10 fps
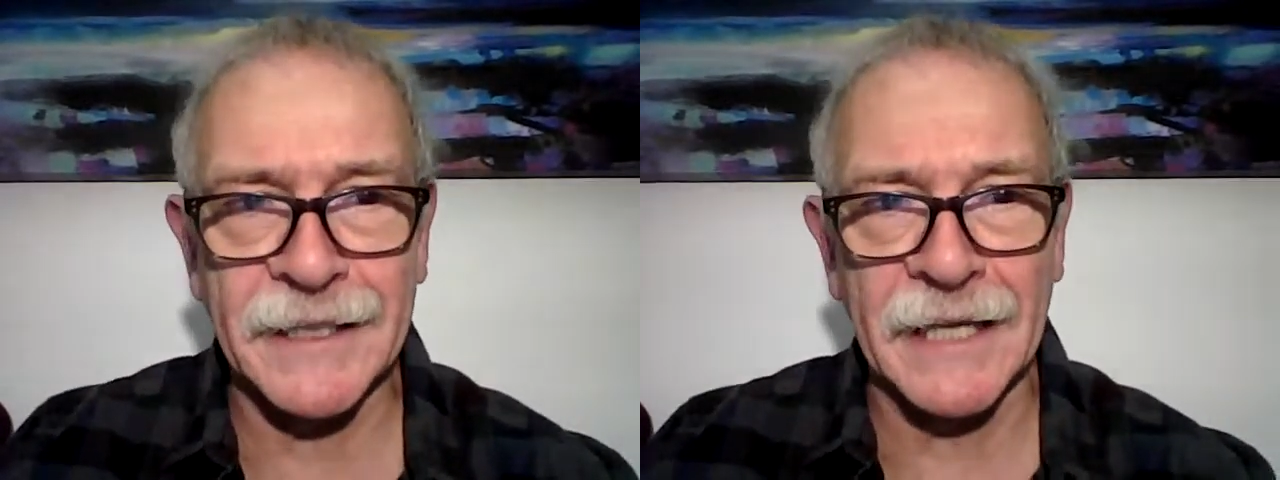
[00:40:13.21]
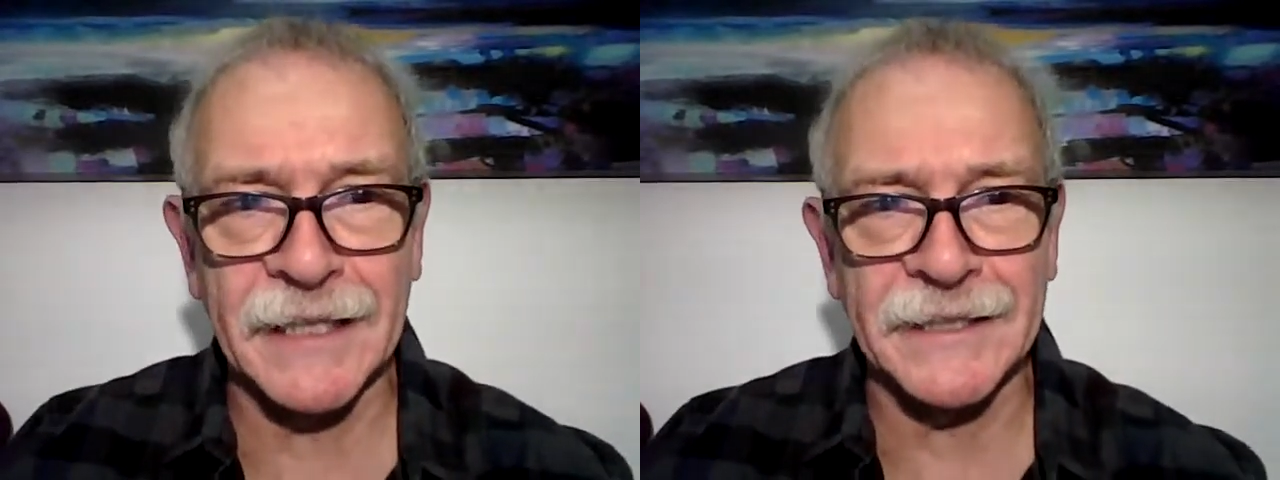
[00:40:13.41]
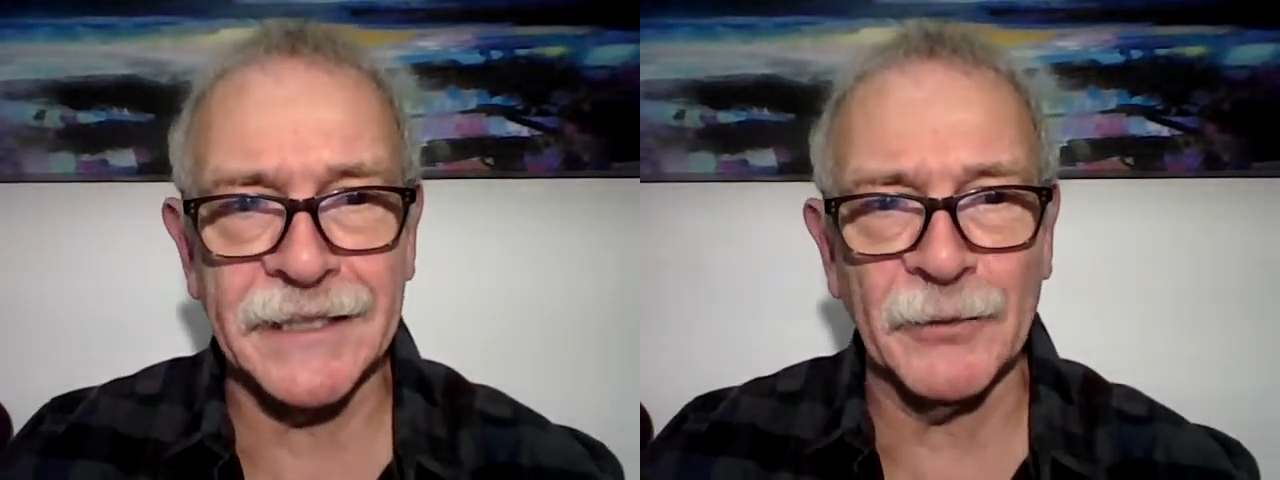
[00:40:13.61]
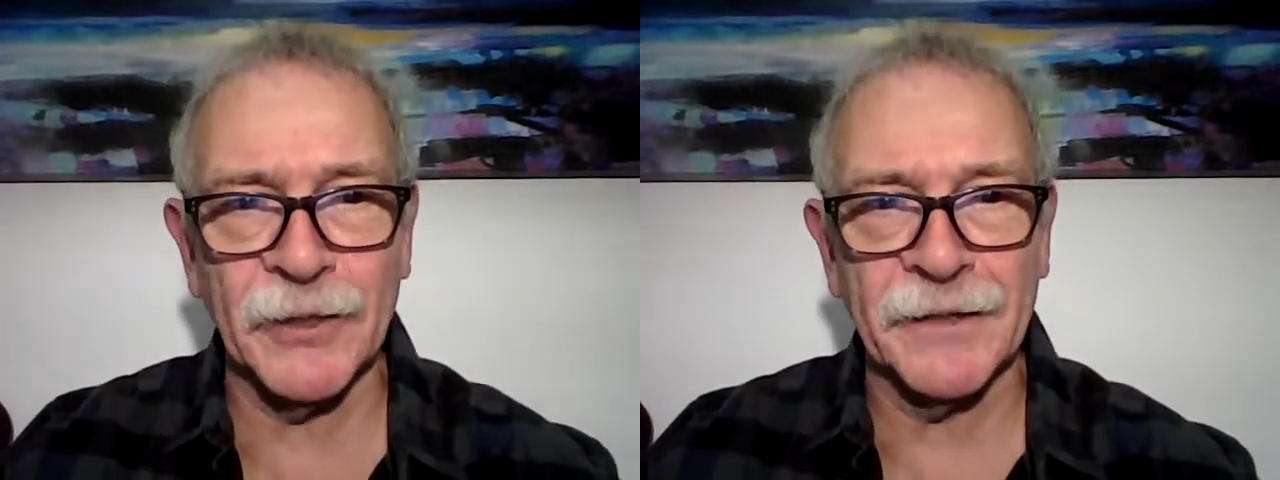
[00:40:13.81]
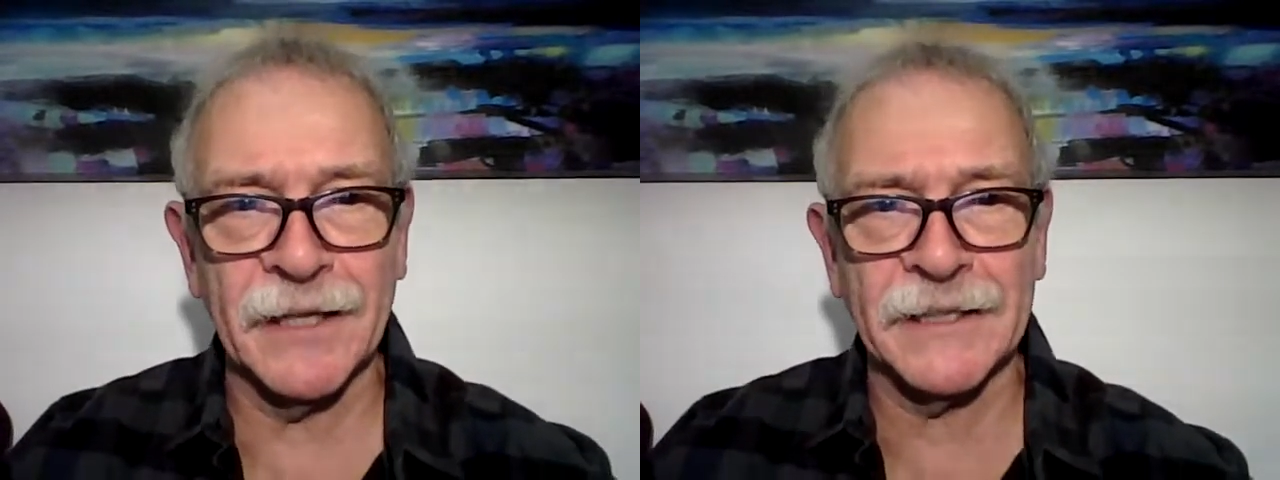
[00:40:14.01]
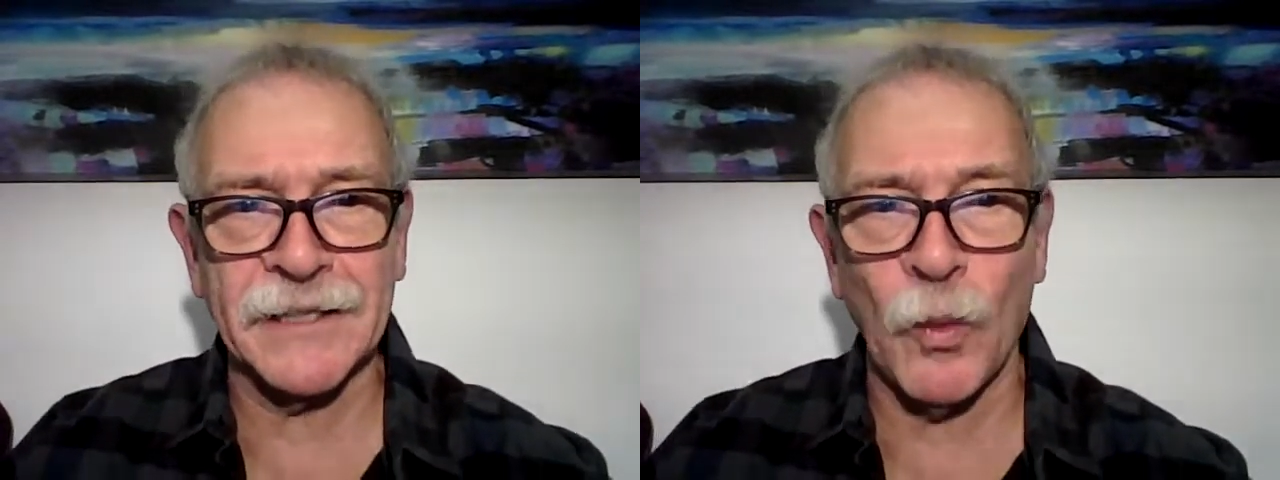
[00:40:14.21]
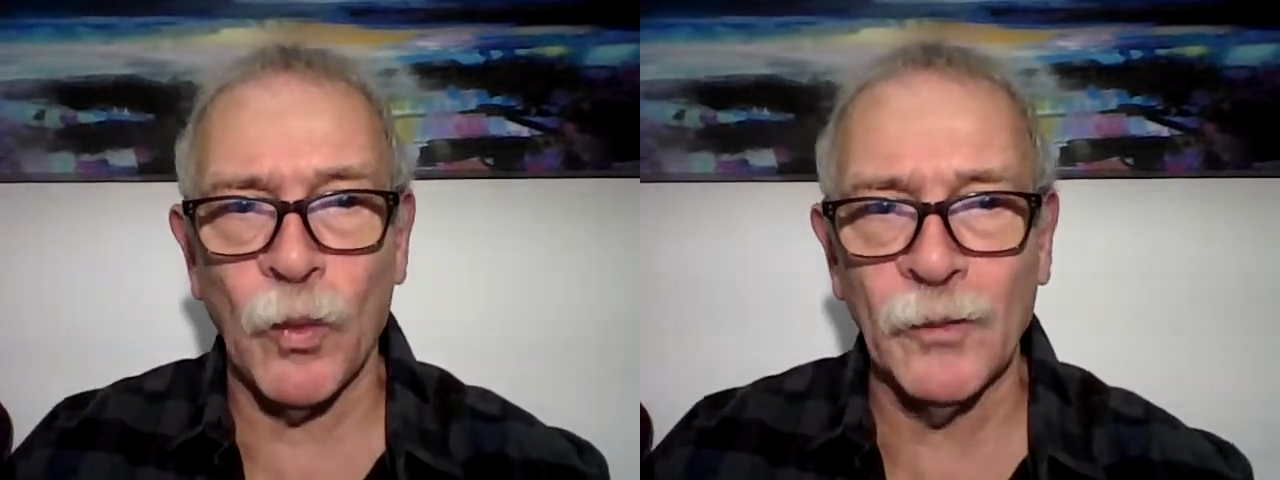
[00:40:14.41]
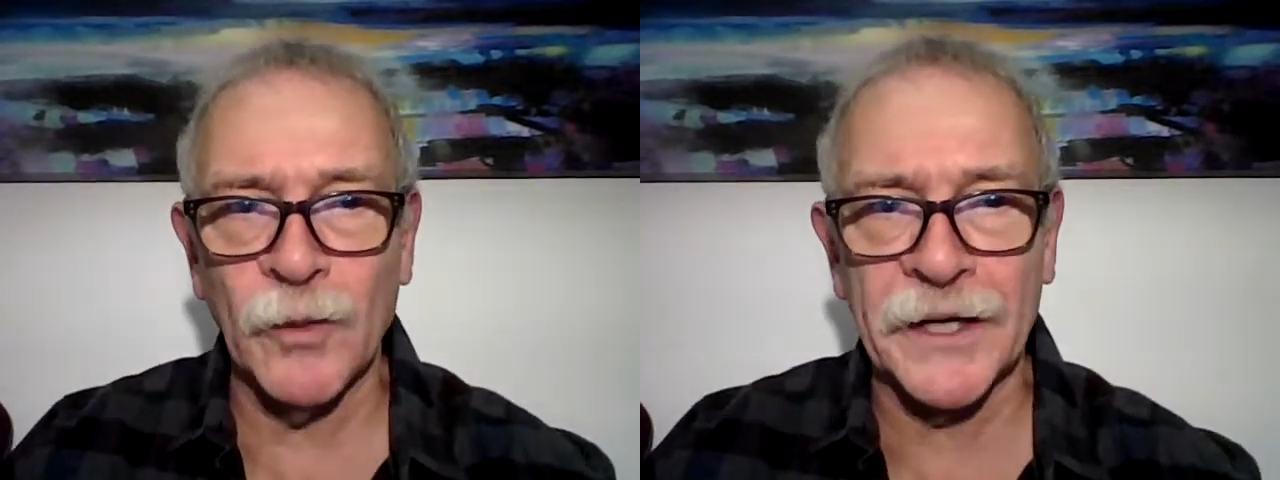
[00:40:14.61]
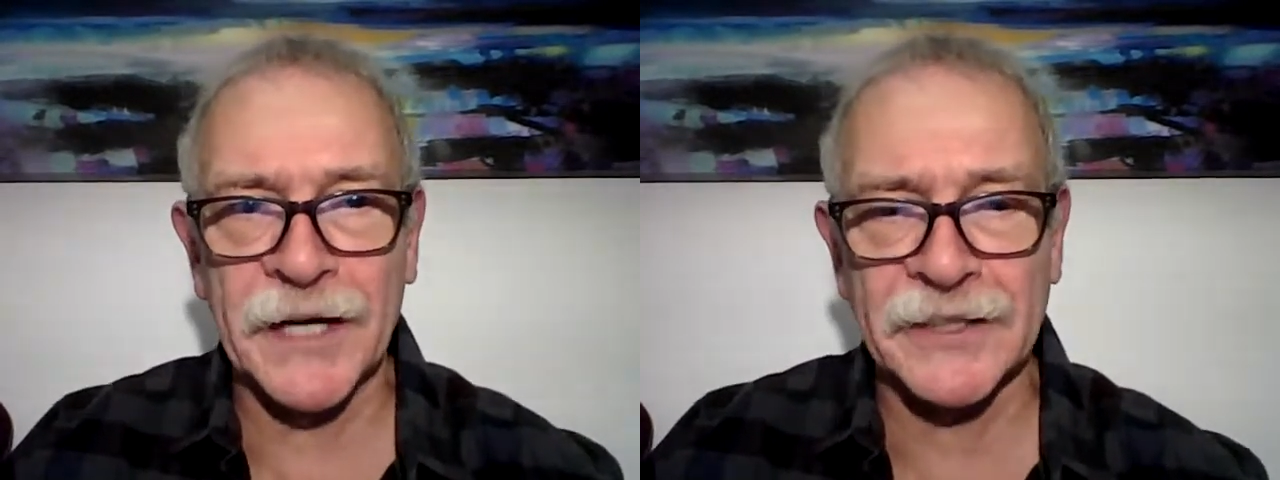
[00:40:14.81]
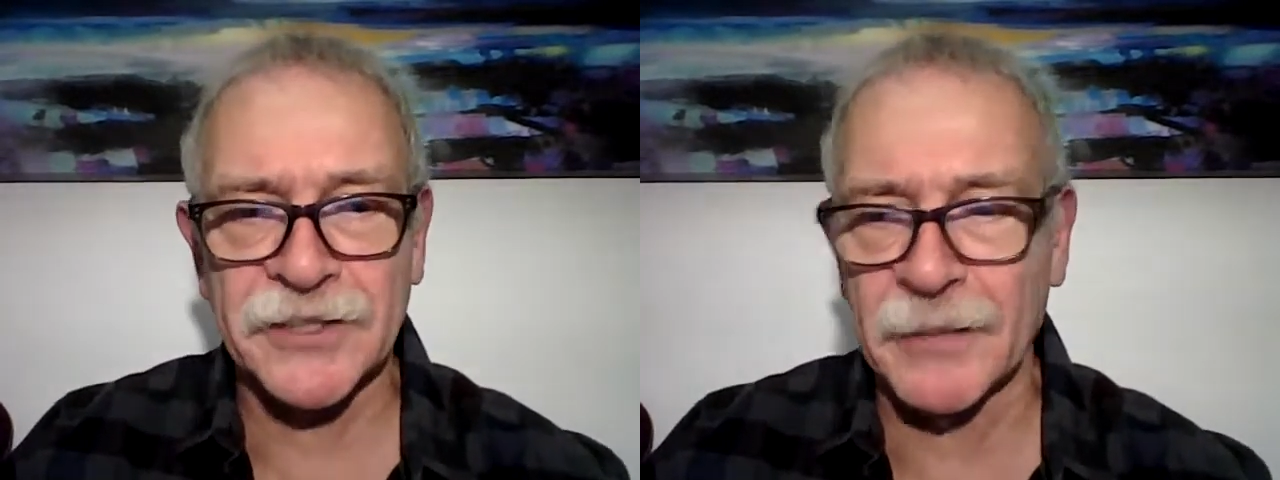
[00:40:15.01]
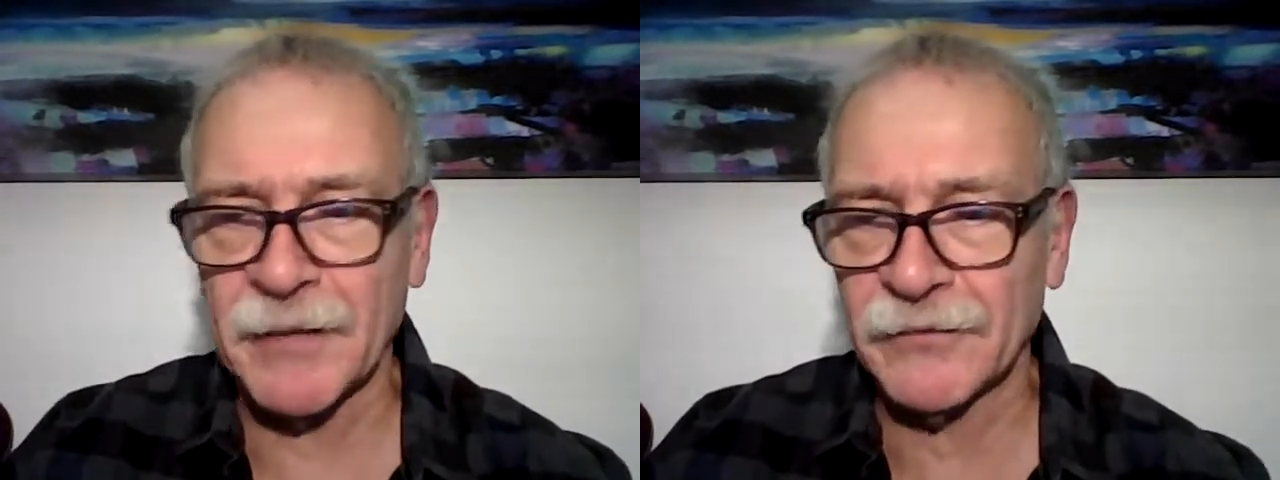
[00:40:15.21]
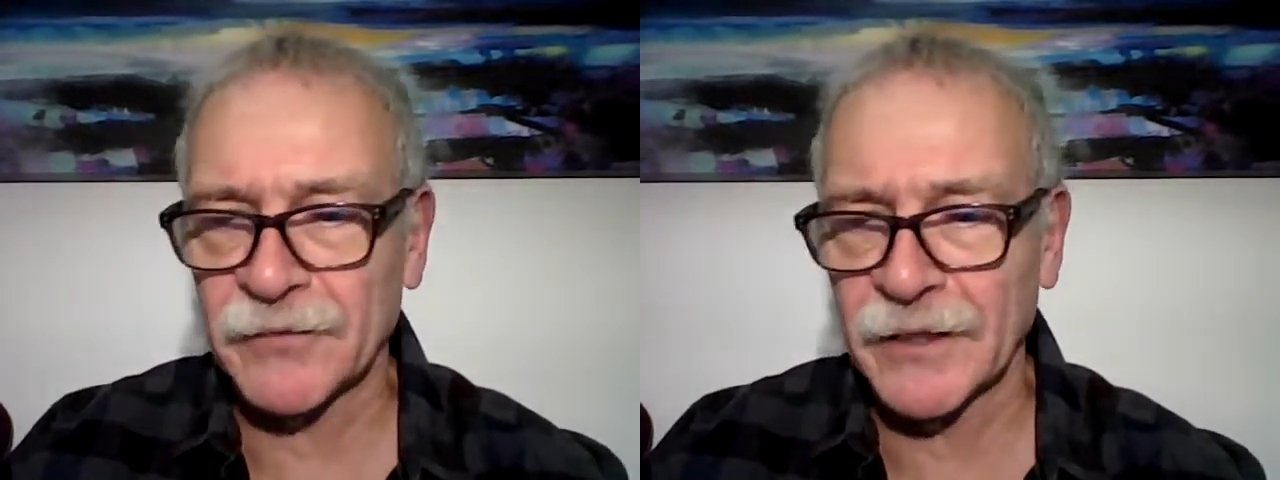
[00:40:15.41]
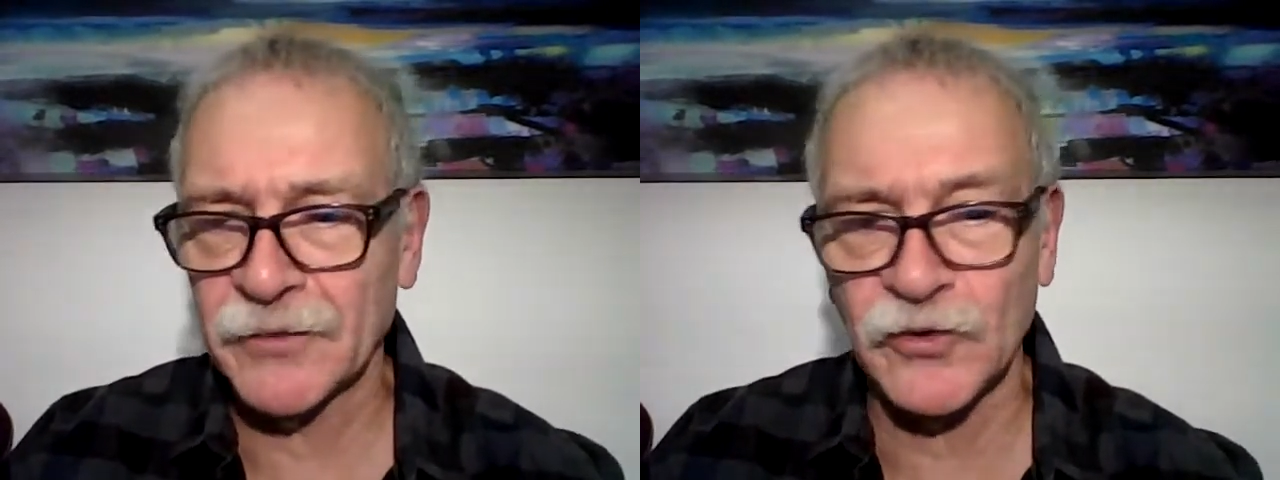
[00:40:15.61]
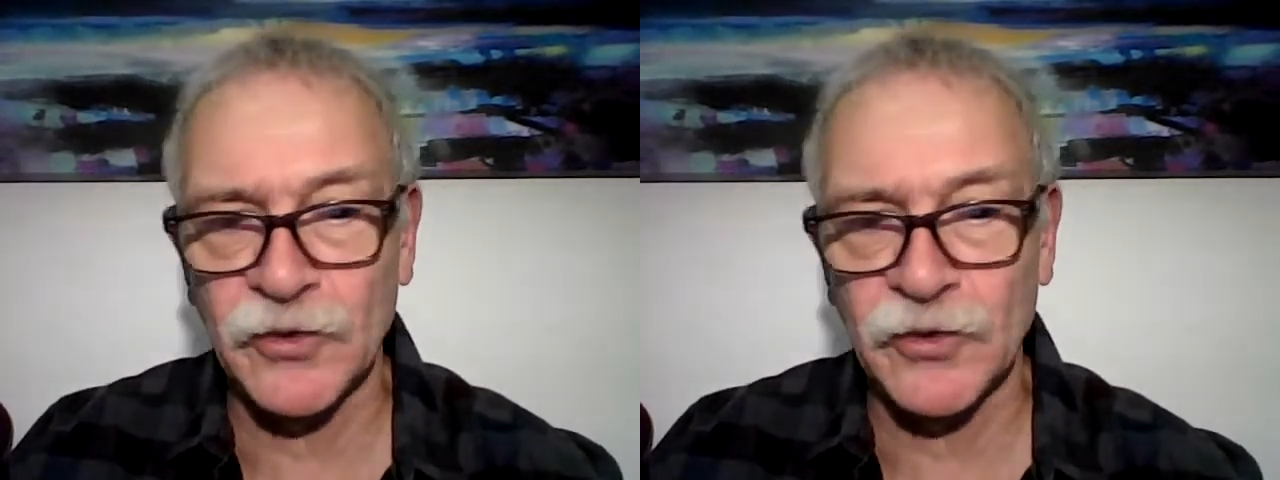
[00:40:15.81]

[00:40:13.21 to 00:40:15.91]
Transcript: Dead easy one, this. A one-word answer I'm after.